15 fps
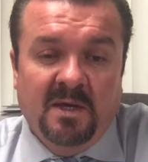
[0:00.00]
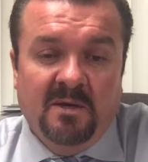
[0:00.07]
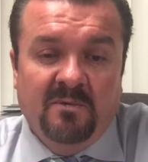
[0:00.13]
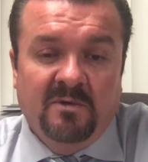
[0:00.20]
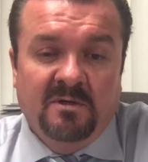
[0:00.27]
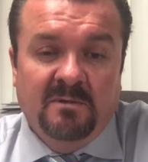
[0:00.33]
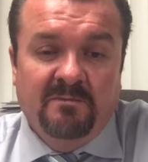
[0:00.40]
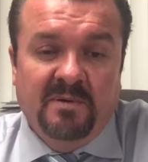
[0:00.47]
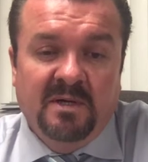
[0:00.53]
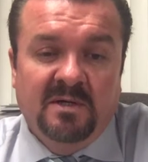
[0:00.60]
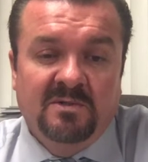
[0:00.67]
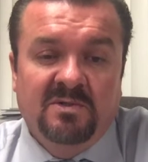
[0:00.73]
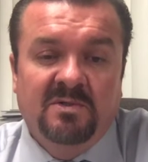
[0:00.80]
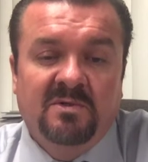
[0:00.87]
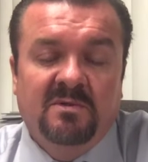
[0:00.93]
when
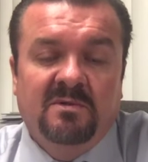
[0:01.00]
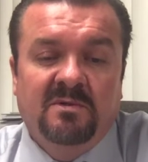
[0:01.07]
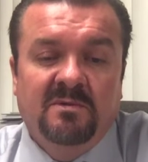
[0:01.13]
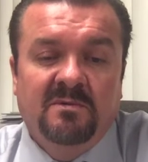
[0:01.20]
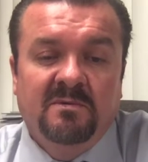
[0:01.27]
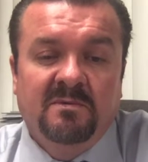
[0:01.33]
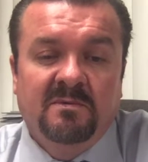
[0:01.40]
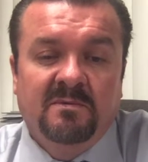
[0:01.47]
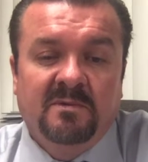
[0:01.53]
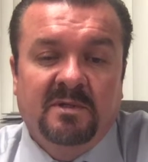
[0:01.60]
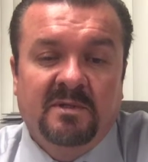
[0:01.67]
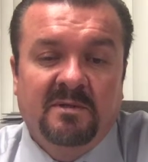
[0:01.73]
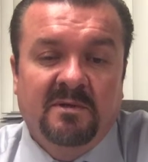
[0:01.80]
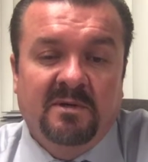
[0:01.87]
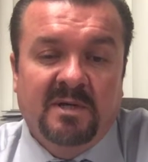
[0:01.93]
compared to
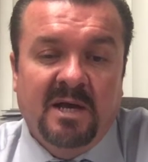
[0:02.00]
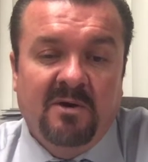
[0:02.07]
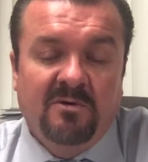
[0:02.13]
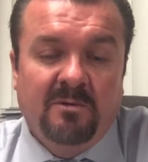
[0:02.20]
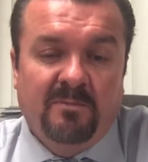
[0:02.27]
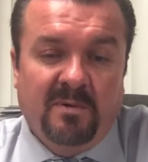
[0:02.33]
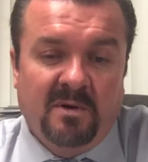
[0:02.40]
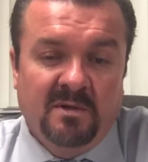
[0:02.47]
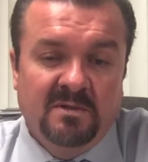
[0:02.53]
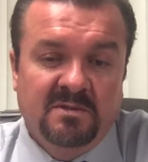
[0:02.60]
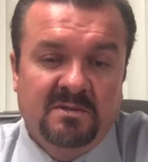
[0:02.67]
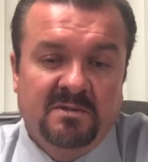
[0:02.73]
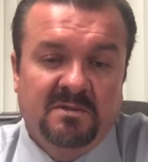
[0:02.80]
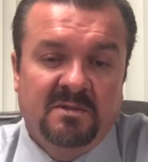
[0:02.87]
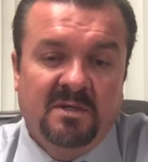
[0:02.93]
their
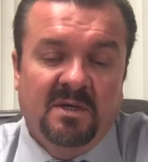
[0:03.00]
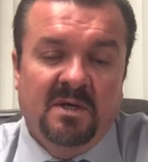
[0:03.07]
counterparts,